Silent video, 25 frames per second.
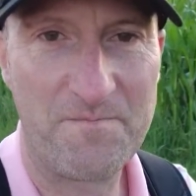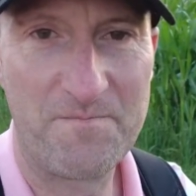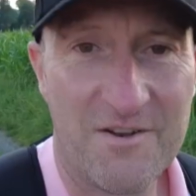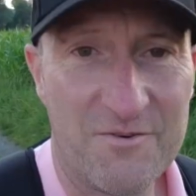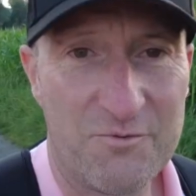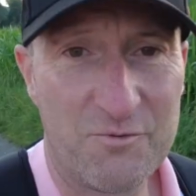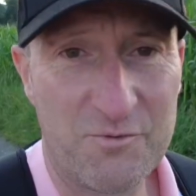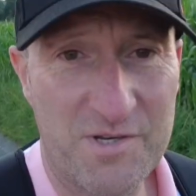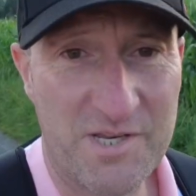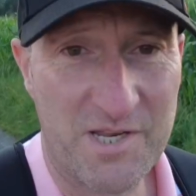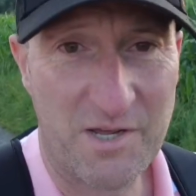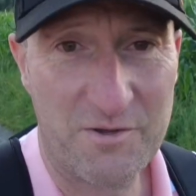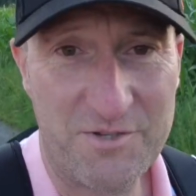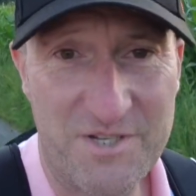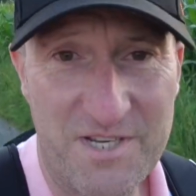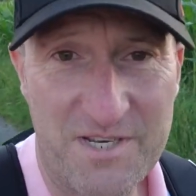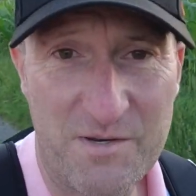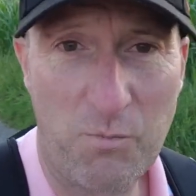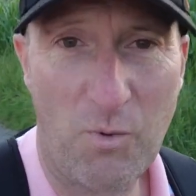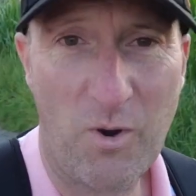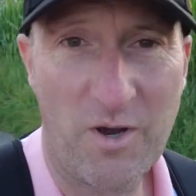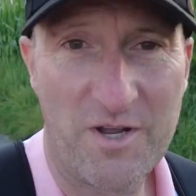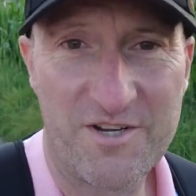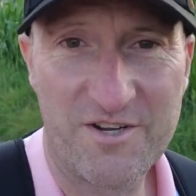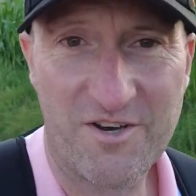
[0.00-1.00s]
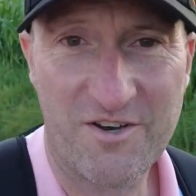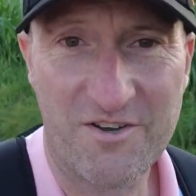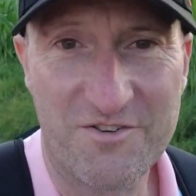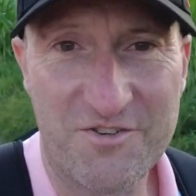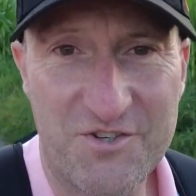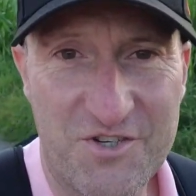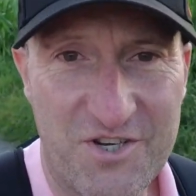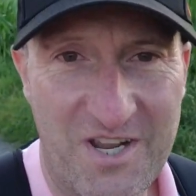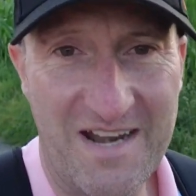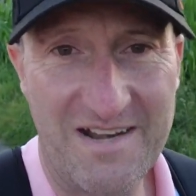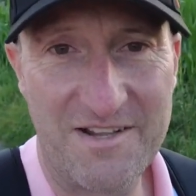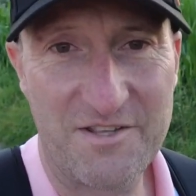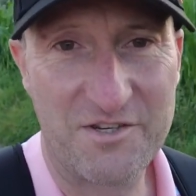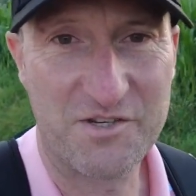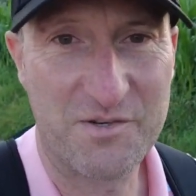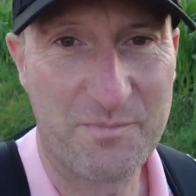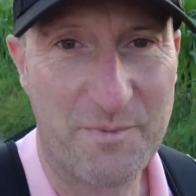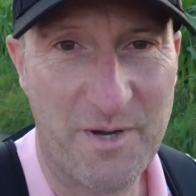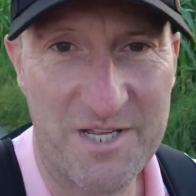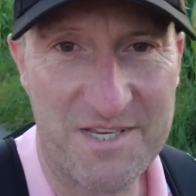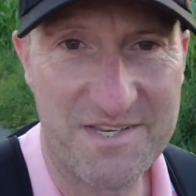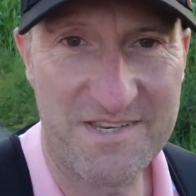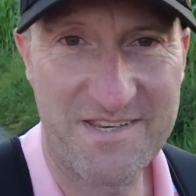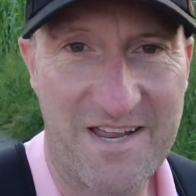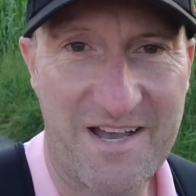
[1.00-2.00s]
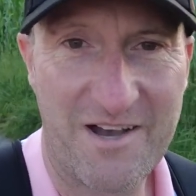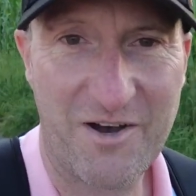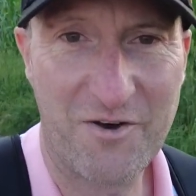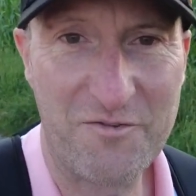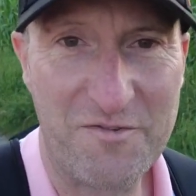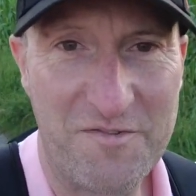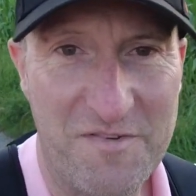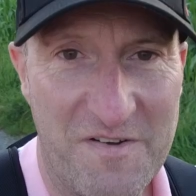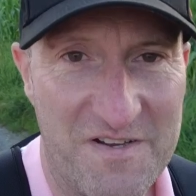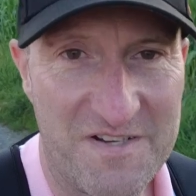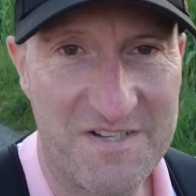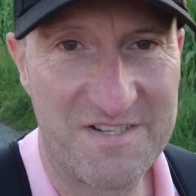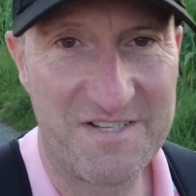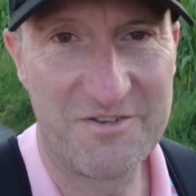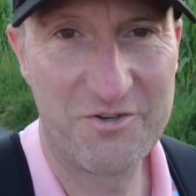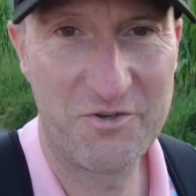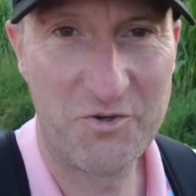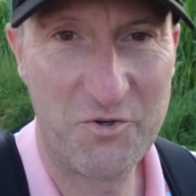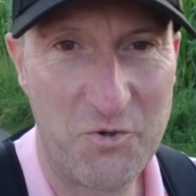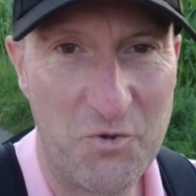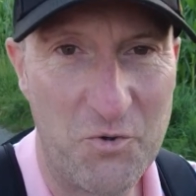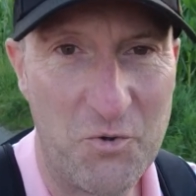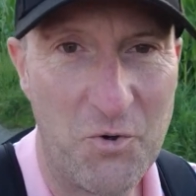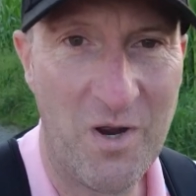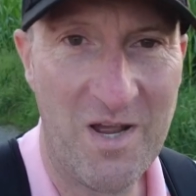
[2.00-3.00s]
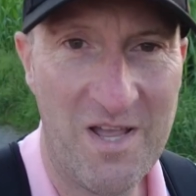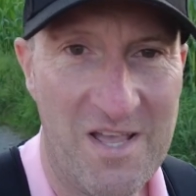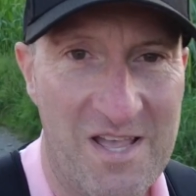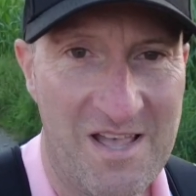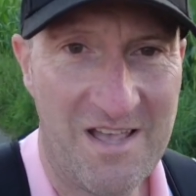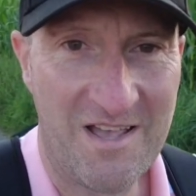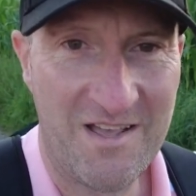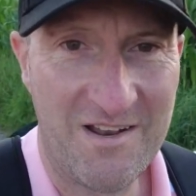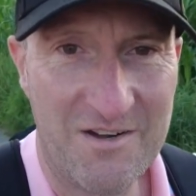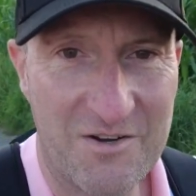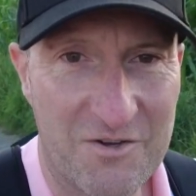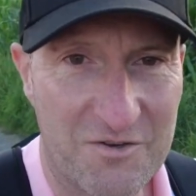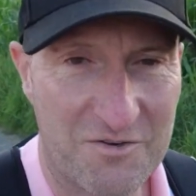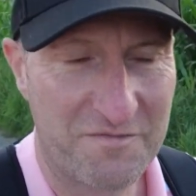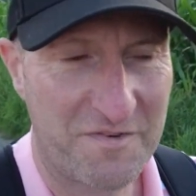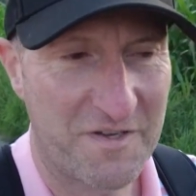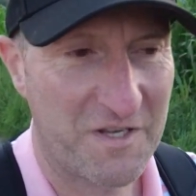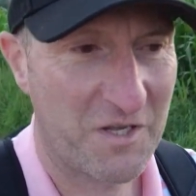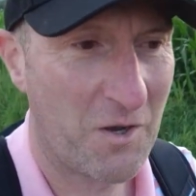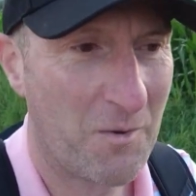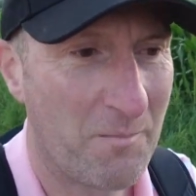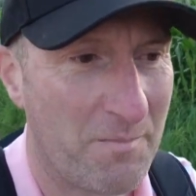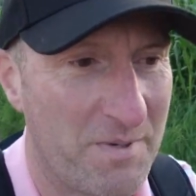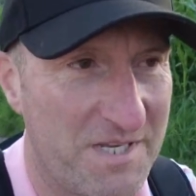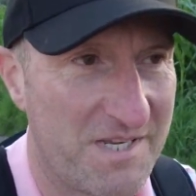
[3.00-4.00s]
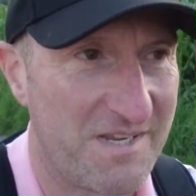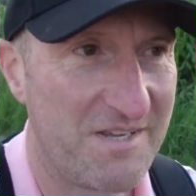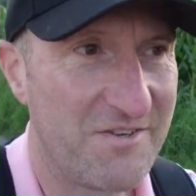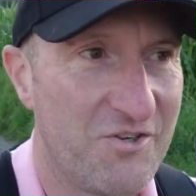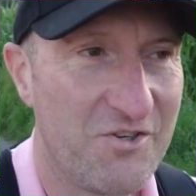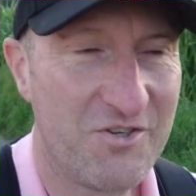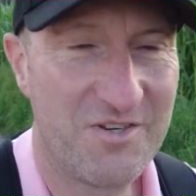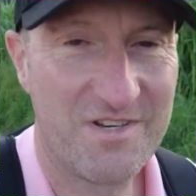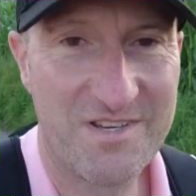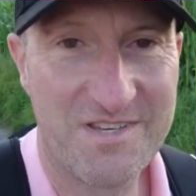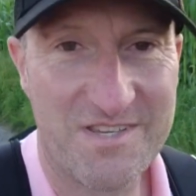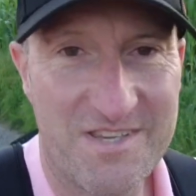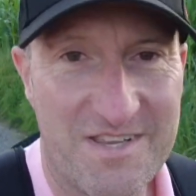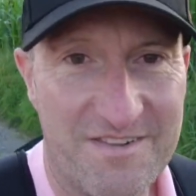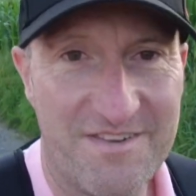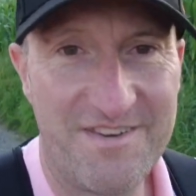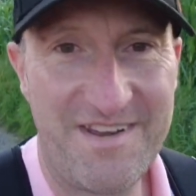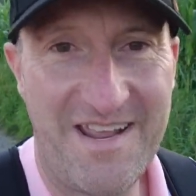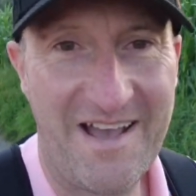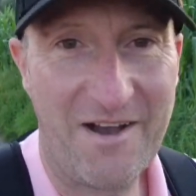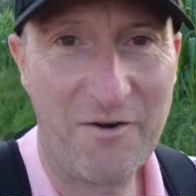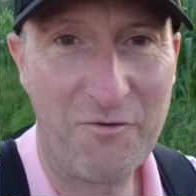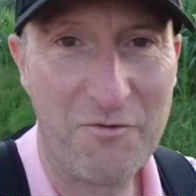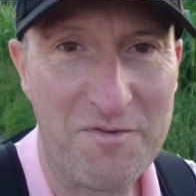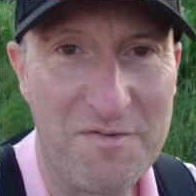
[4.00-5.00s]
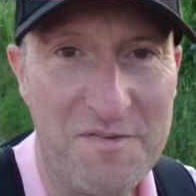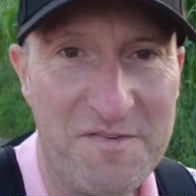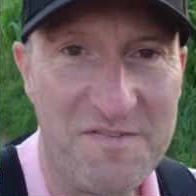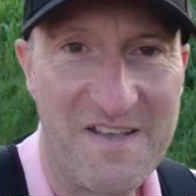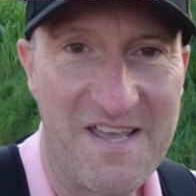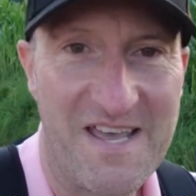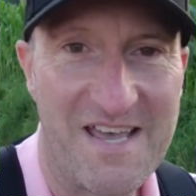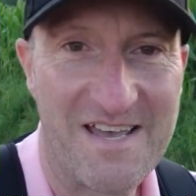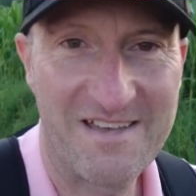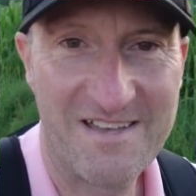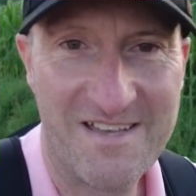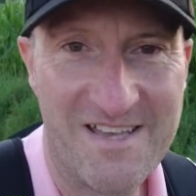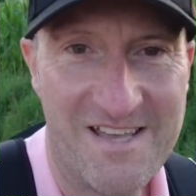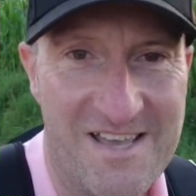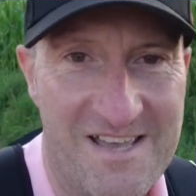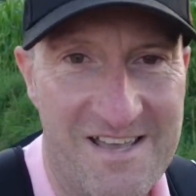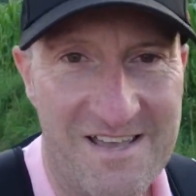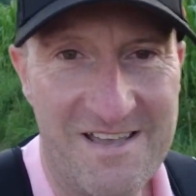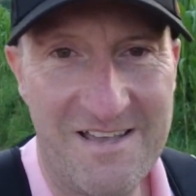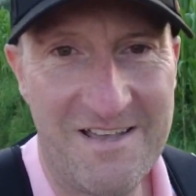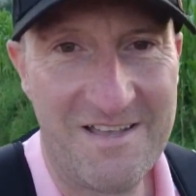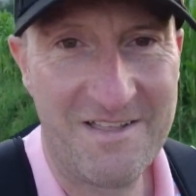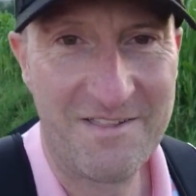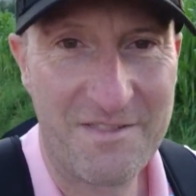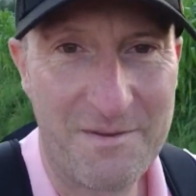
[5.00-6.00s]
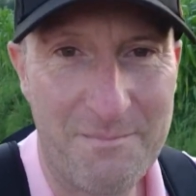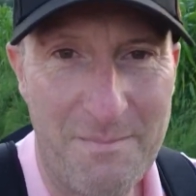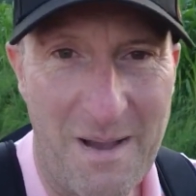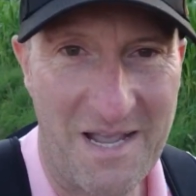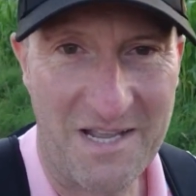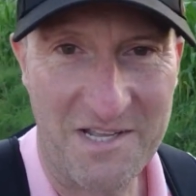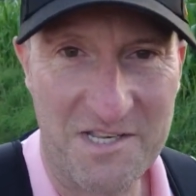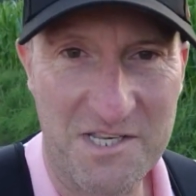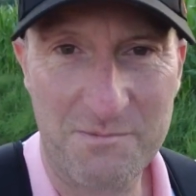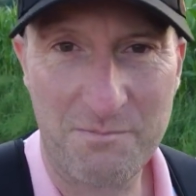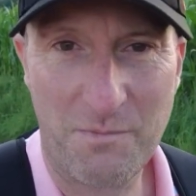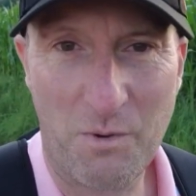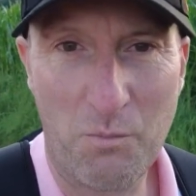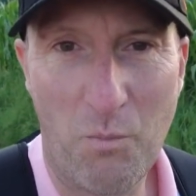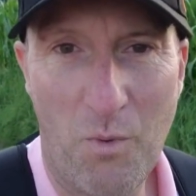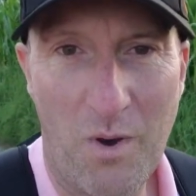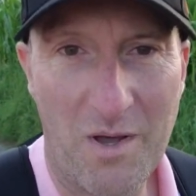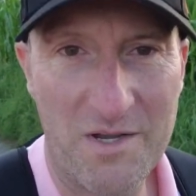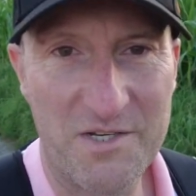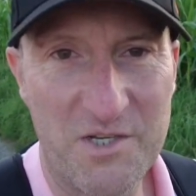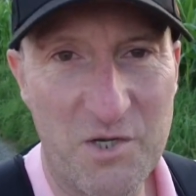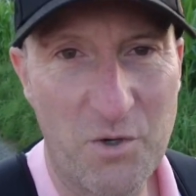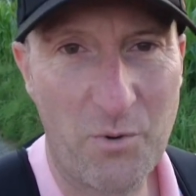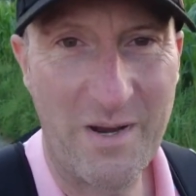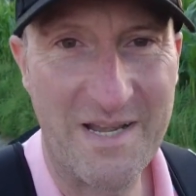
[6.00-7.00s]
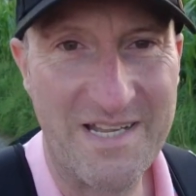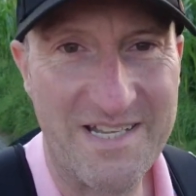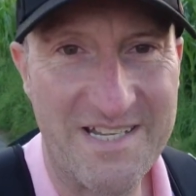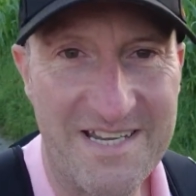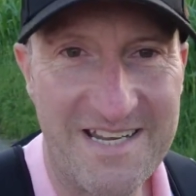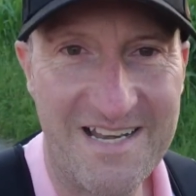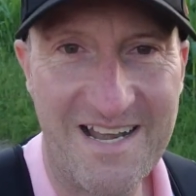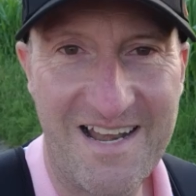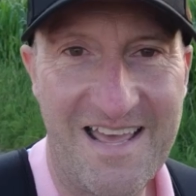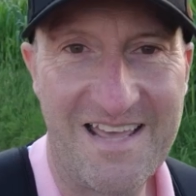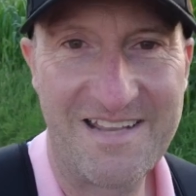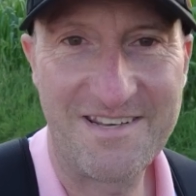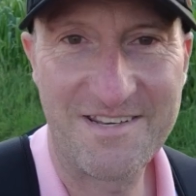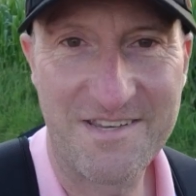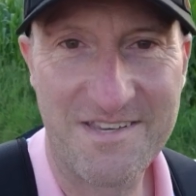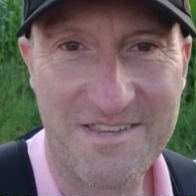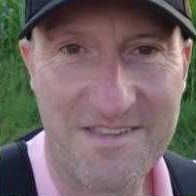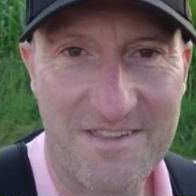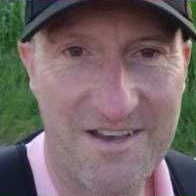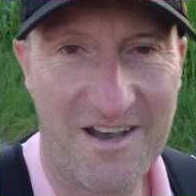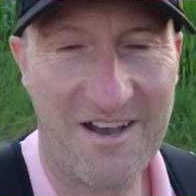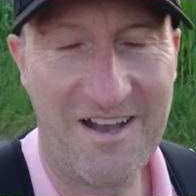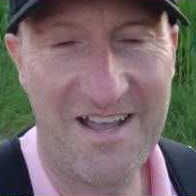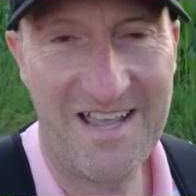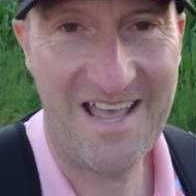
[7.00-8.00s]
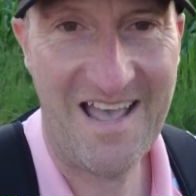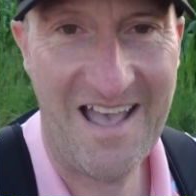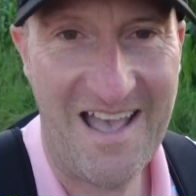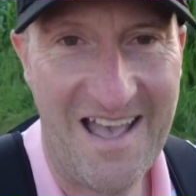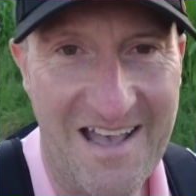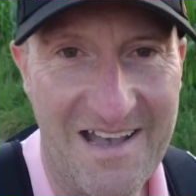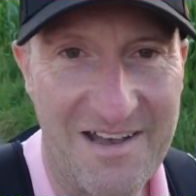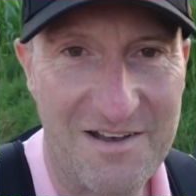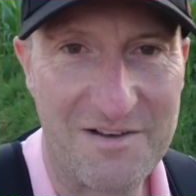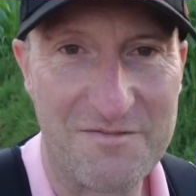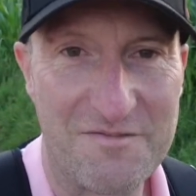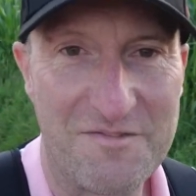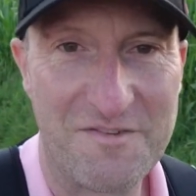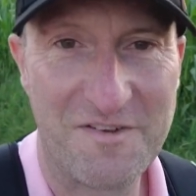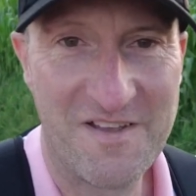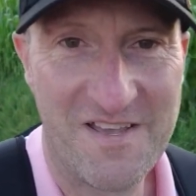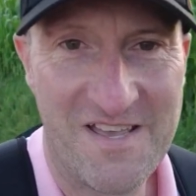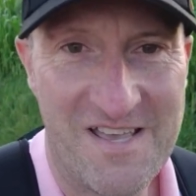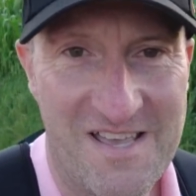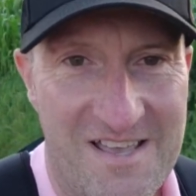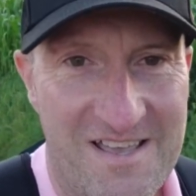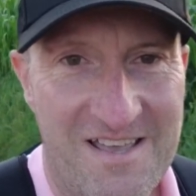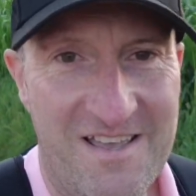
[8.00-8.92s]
And also, just why not challenge myself to look for compositions that now fit the maximum 120 lens that I have.